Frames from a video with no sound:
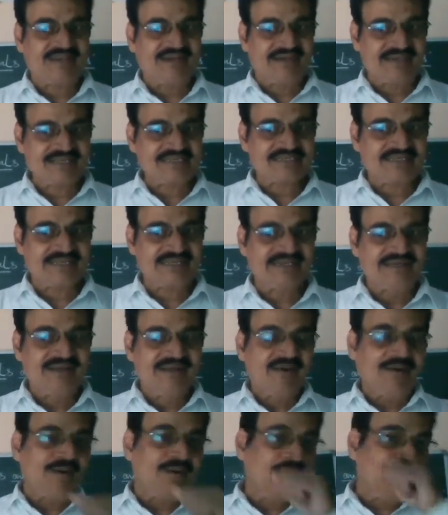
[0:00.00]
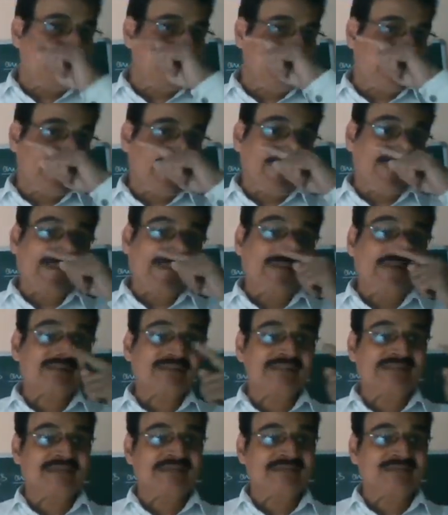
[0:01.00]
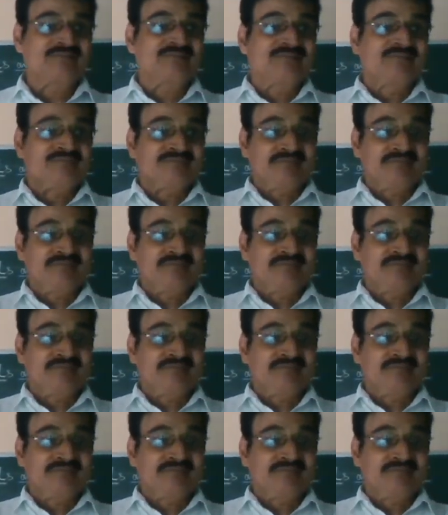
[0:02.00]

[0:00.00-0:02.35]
understand, or their